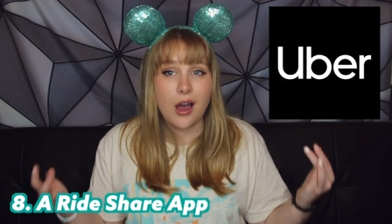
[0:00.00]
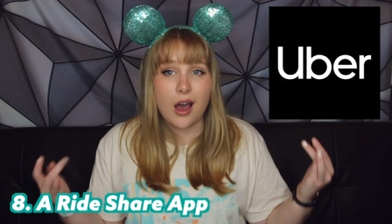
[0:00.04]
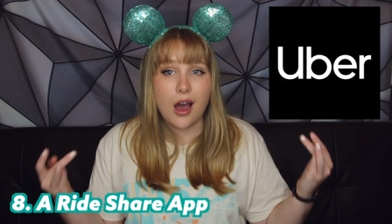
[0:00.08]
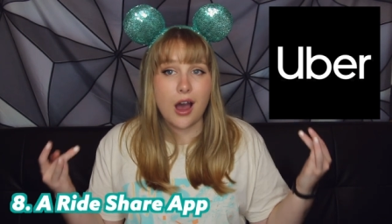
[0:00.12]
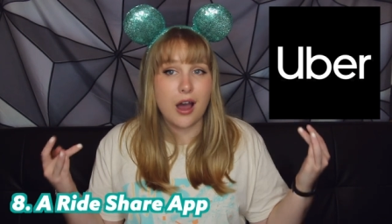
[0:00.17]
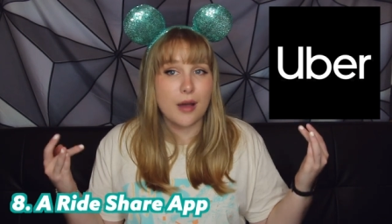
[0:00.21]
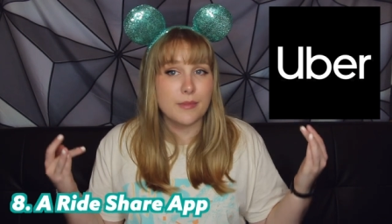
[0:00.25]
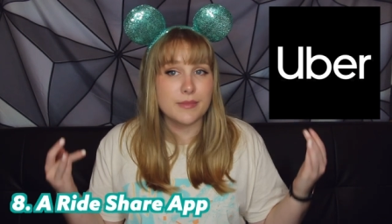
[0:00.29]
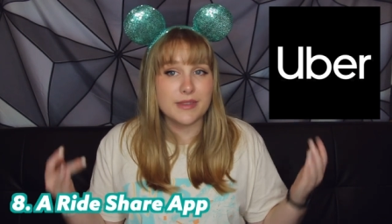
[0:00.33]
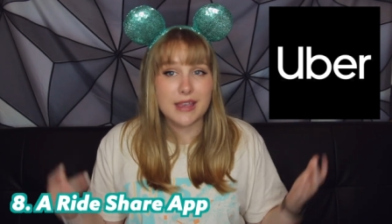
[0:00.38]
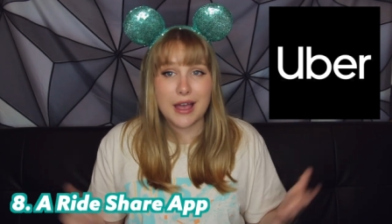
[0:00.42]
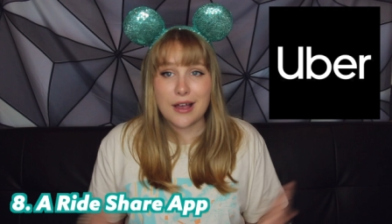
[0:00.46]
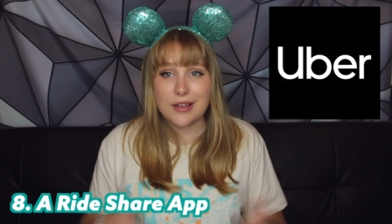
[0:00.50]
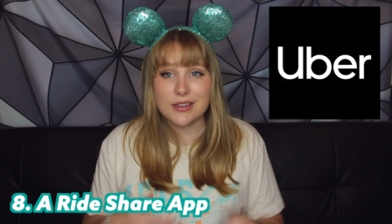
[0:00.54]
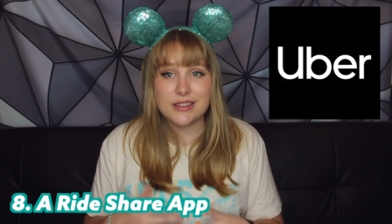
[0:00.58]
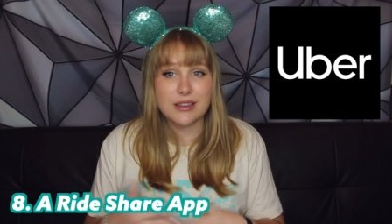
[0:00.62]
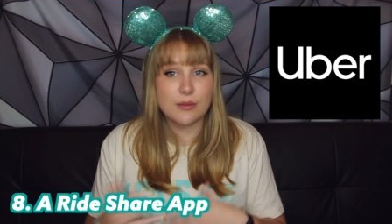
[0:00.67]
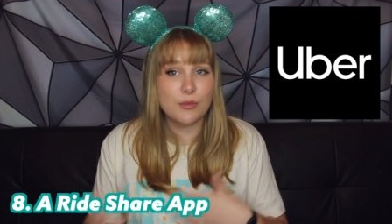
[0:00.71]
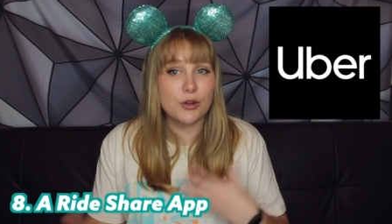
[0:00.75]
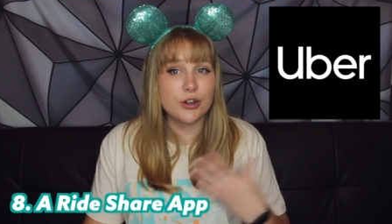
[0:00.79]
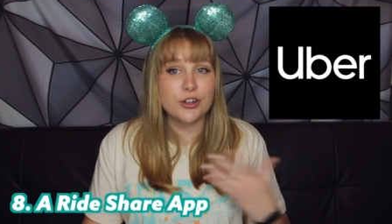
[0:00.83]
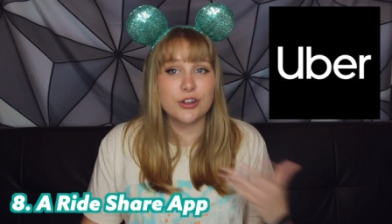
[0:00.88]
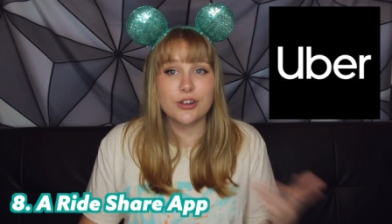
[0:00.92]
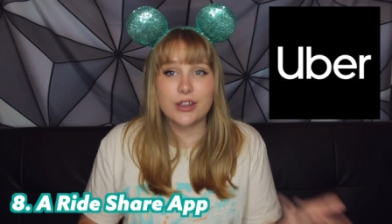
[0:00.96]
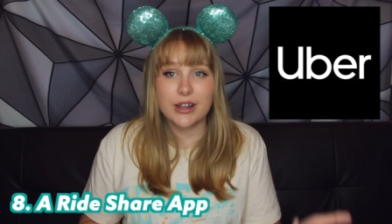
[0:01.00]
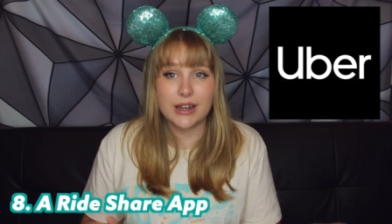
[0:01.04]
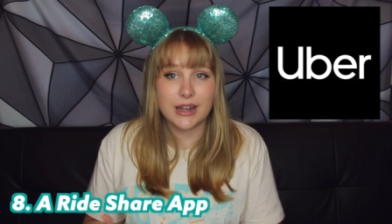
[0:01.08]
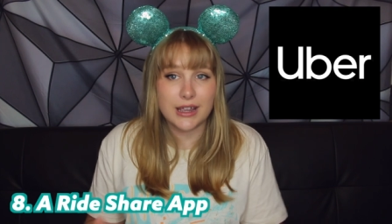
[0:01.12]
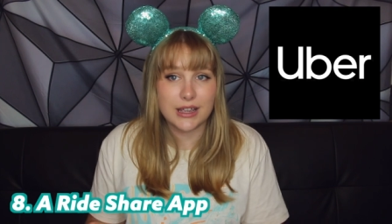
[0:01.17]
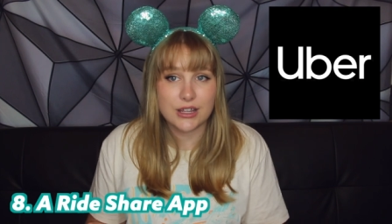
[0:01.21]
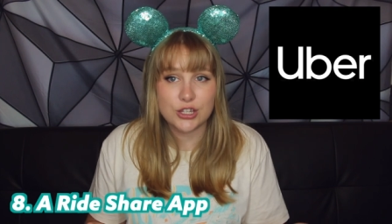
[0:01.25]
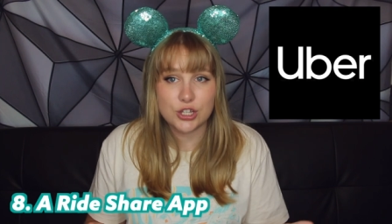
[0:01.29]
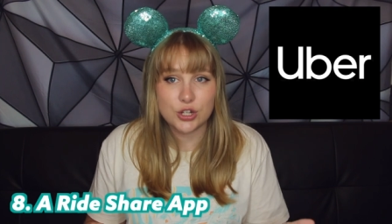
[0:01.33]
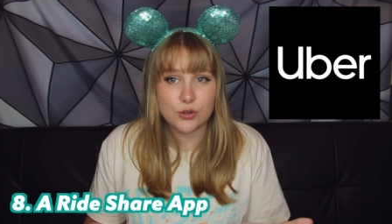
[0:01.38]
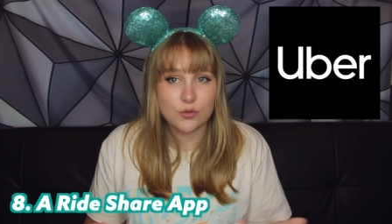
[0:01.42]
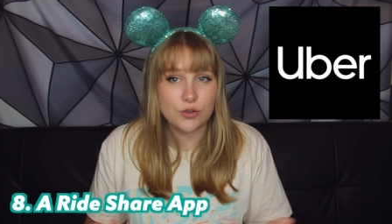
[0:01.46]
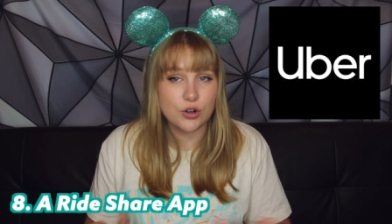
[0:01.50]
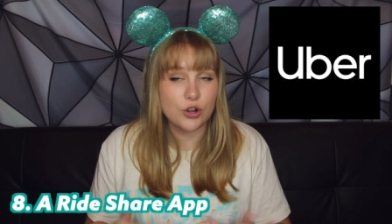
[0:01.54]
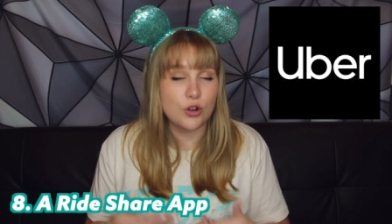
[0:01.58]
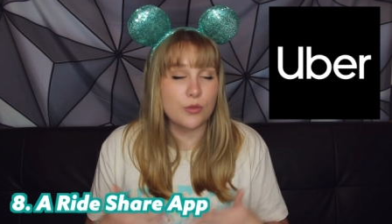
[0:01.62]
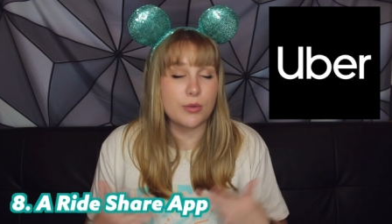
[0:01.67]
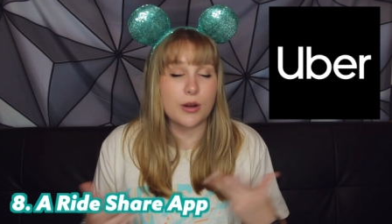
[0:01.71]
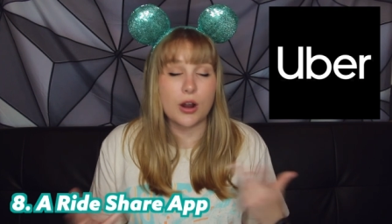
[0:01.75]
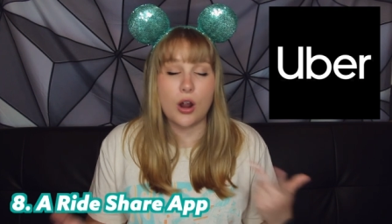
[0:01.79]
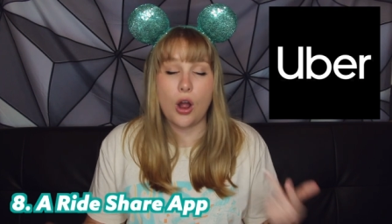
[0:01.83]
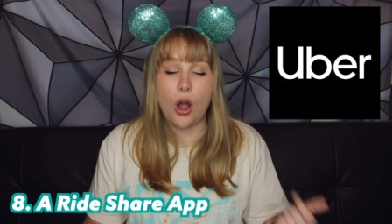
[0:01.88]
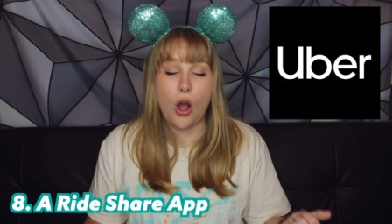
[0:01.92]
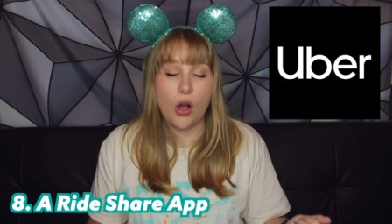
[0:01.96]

Um, tell someone you're getting into an Uber,